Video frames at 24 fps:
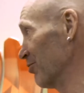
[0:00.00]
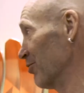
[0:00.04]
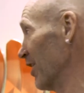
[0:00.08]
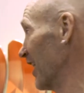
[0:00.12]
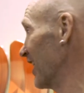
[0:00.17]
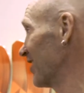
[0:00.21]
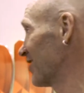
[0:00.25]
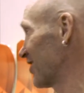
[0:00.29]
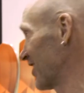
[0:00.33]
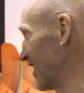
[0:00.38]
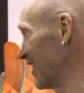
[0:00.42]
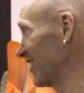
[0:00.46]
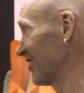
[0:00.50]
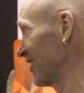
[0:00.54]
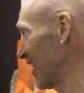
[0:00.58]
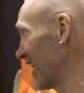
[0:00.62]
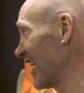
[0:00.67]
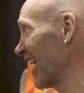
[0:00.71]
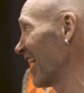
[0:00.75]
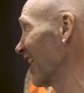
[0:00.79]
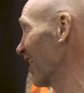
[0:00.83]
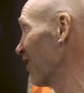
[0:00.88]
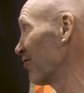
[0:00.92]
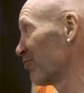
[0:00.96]
the race skis. I
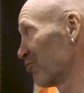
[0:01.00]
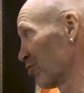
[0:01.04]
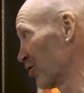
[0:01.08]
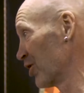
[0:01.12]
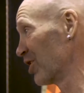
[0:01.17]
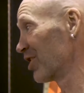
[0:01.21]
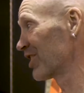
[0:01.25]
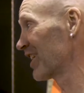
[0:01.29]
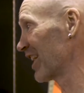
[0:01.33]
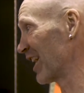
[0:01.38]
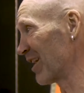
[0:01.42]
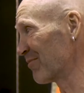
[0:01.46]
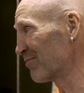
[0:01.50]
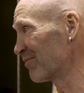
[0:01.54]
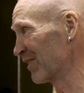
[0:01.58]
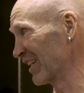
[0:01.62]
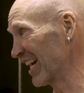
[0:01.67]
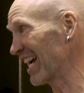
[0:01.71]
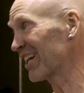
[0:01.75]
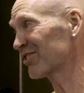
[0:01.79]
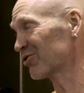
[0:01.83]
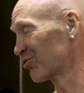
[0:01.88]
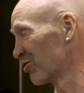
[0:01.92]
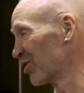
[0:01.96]
got enough World Cup, the
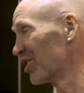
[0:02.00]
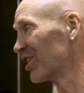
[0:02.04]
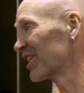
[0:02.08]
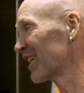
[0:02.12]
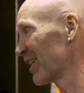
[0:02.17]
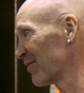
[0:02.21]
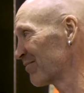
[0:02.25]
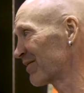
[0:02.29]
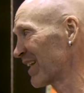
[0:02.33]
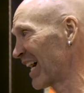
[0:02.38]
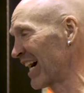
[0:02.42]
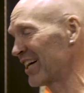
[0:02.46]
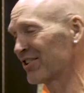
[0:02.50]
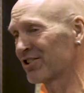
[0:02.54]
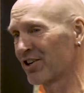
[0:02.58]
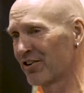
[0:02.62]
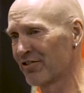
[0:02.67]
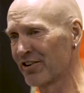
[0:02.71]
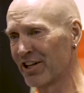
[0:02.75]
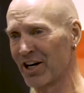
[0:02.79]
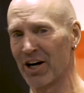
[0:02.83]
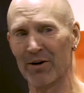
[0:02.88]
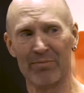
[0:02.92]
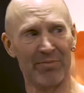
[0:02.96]
next sure. World Cup guys
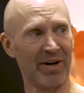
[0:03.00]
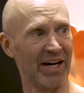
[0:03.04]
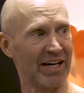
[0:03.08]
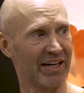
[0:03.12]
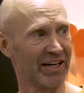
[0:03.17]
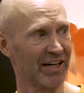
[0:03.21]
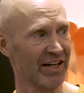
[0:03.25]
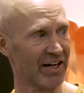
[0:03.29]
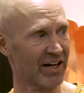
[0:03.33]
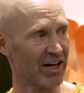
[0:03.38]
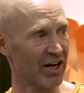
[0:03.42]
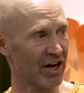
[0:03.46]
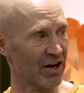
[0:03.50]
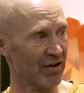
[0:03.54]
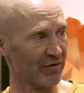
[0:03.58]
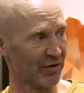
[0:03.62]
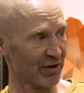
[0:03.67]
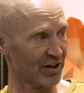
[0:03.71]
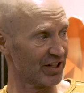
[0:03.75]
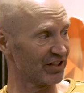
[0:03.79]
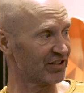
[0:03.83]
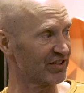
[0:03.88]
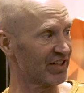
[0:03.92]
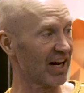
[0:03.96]
over there. But yeah.
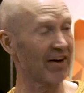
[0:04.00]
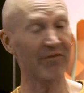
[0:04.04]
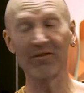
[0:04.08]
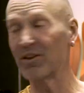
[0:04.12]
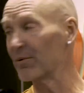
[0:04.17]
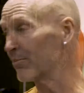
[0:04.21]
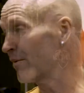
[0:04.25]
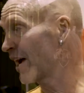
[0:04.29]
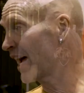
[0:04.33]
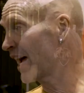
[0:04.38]
for the stuff that